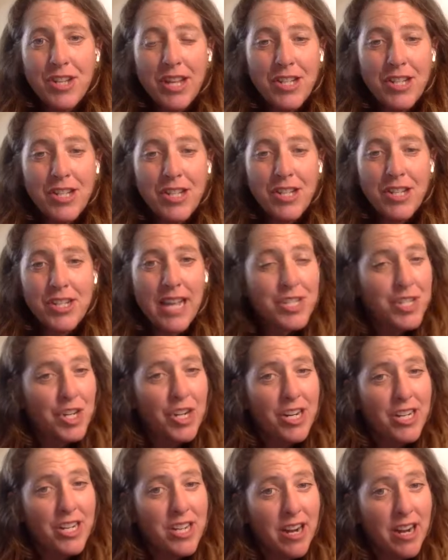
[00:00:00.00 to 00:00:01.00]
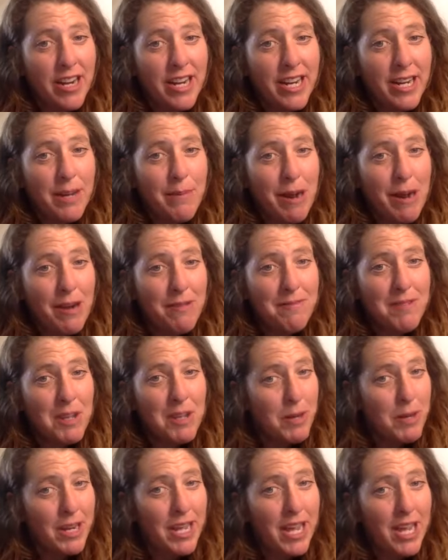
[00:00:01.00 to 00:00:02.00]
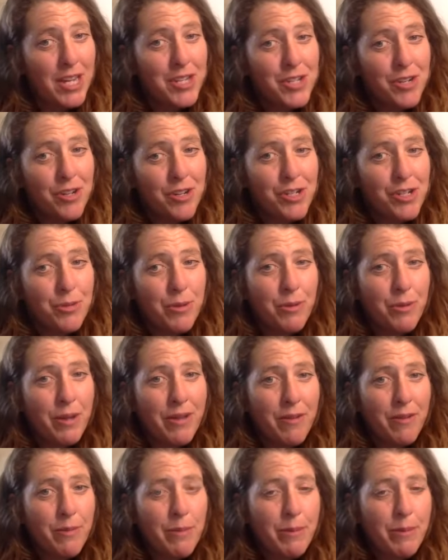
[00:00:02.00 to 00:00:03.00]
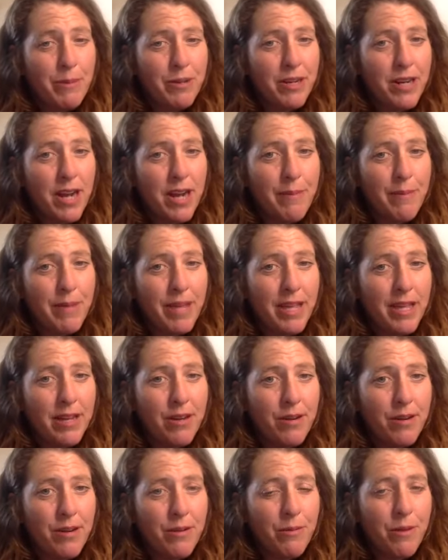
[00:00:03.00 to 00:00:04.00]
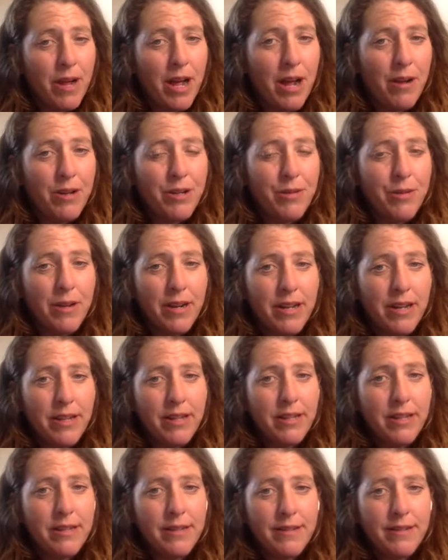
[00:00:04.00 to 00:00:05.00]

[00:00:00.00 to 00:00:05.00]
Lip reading: Shall I just get started talking about communication, or should we wait for people to come in, or how do you want to?